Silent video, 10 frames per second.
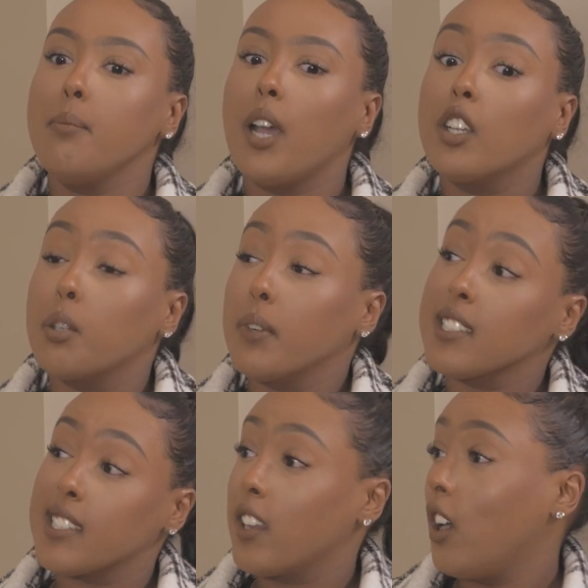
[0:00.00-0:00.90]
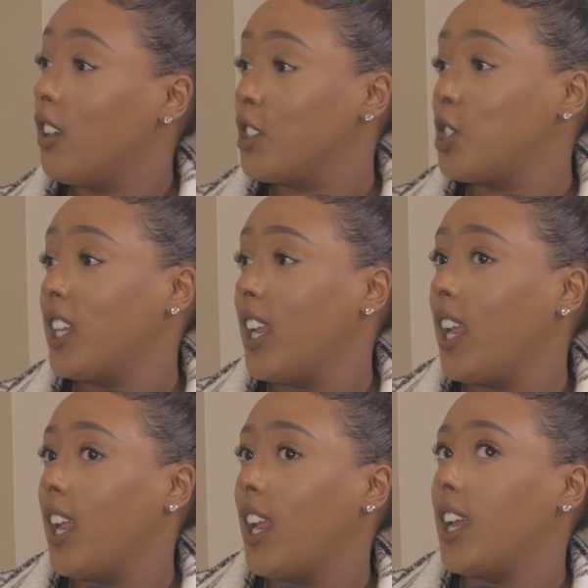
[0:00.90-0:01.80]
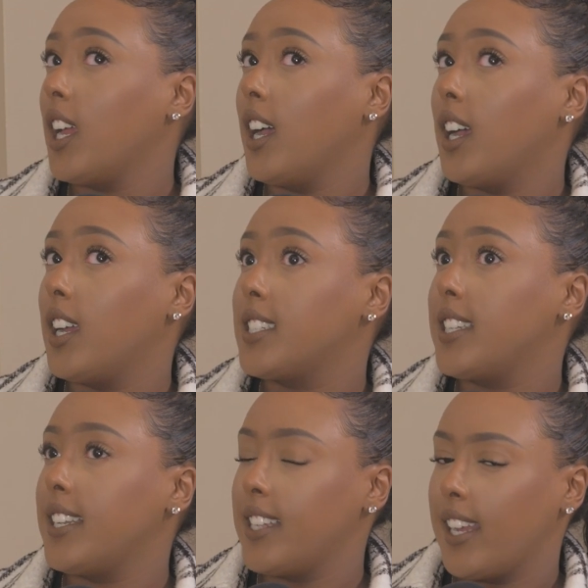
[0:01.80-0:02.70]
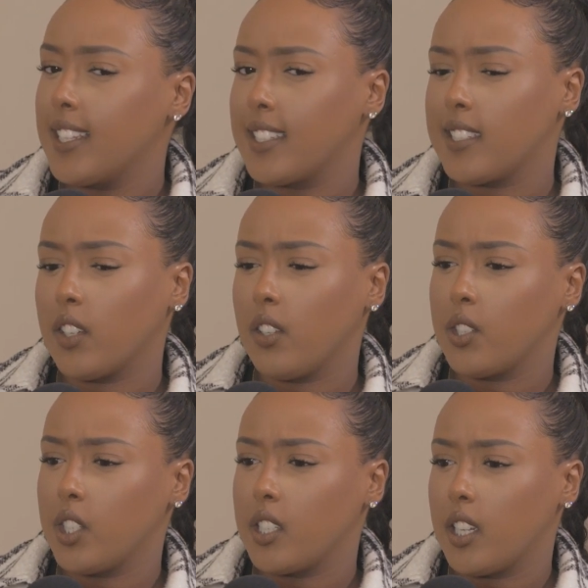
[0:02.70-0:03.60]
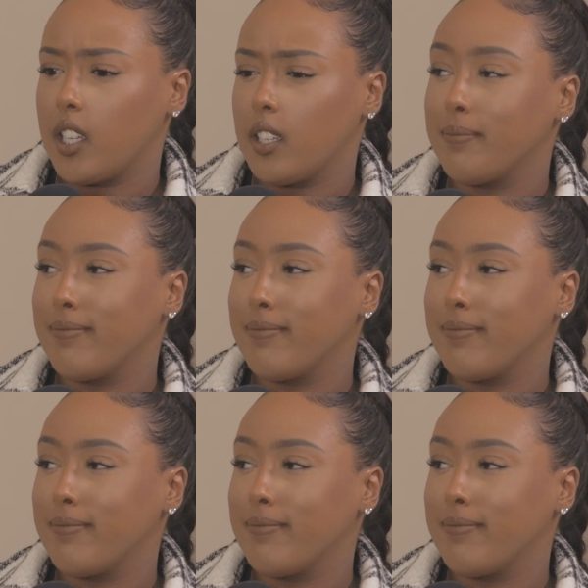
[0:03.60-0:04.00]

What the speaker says: A good one is Psychology Today. Is it Psychology Today?